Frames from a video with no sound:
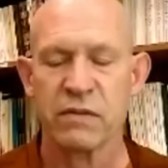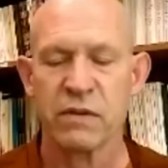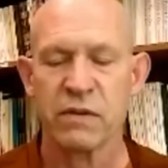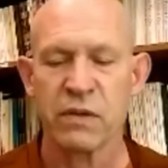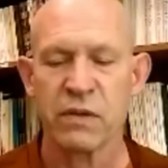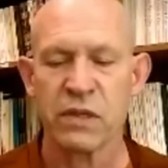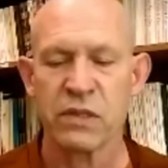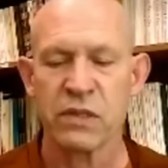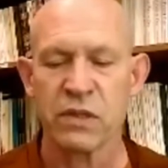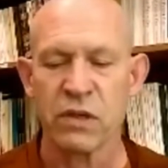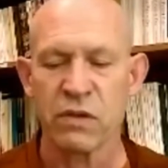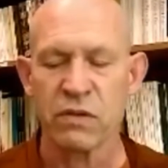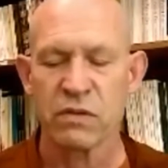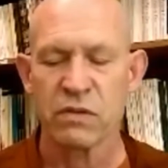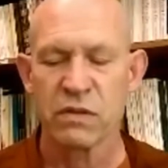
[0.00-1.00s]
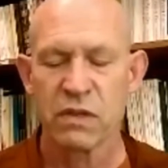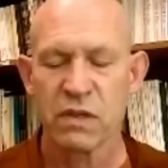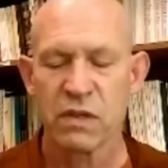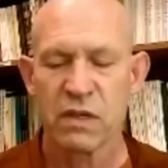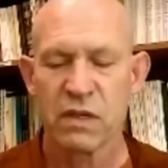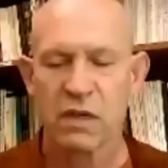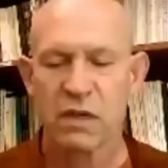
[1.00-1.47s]
where there is no
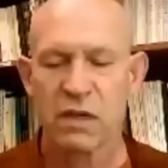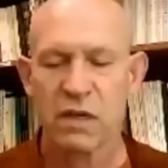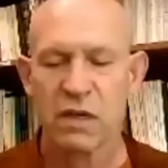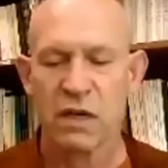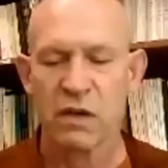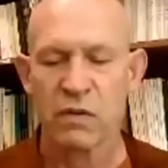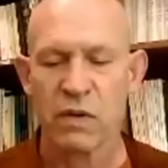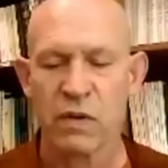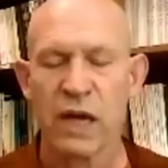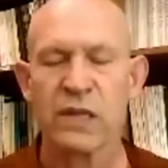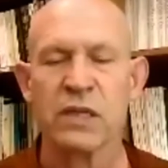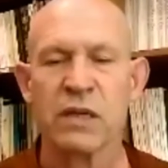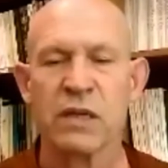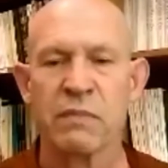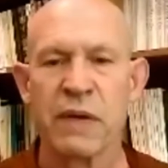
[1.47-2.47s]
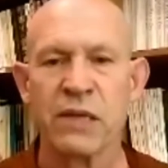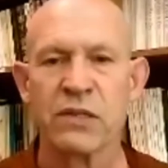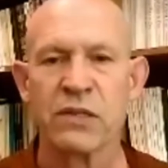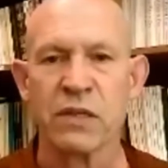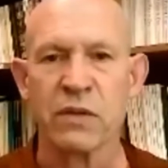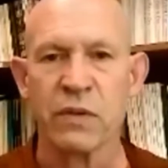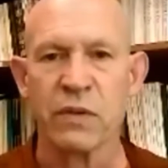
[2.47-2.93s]
rising and
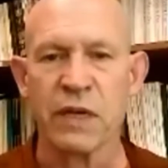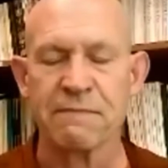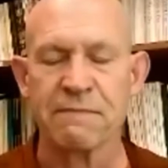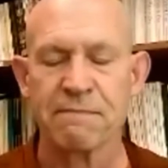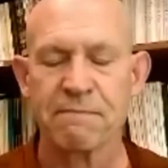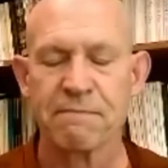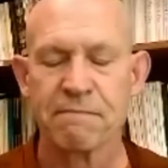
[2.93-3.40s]
passing away.